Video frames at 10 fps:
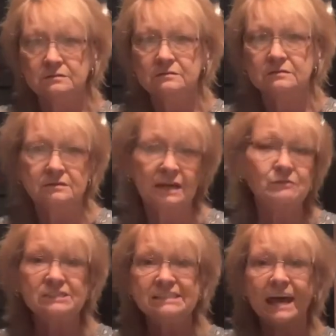They were
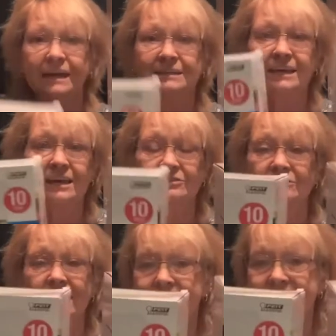stacked together, and
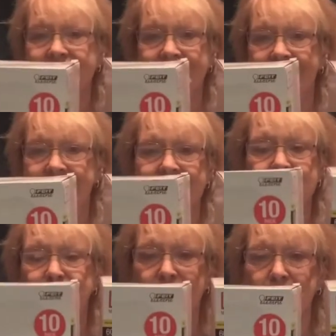like I said, this has
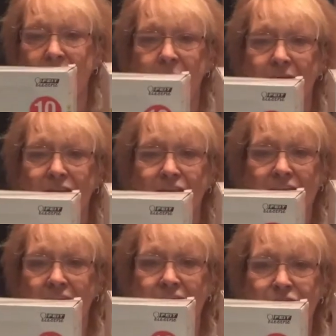been about a month
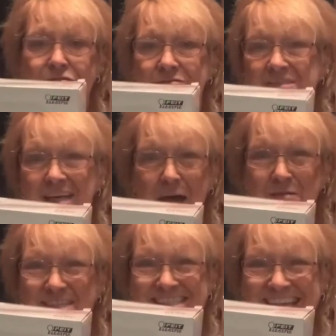ago. I'm
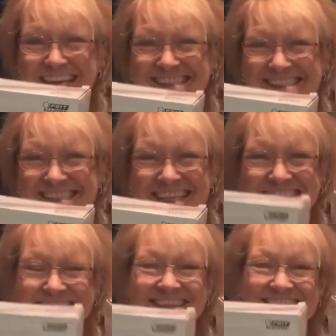just now
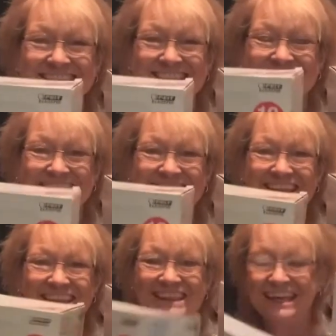seeing
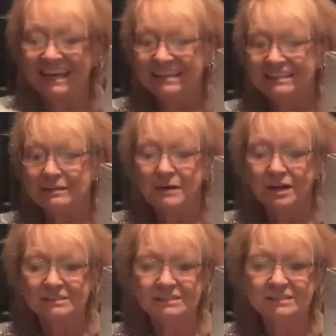that the
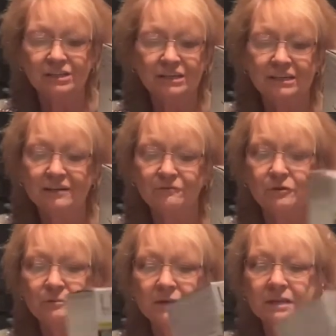boxes look different,
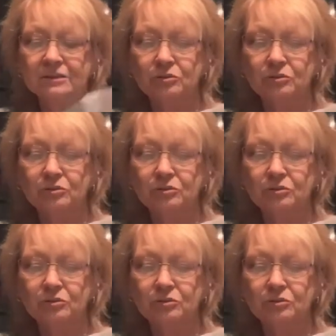but they